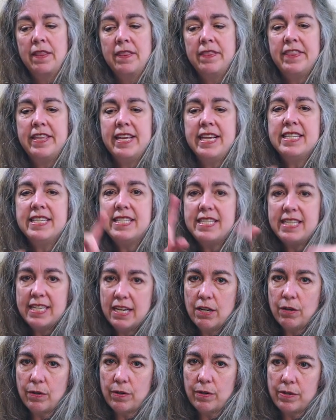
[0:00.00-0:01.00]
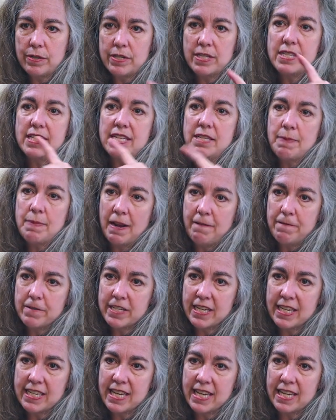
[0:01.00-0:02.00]
these deals, these pay for
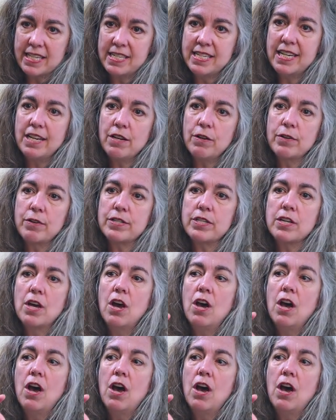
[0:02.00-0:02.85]
success deals,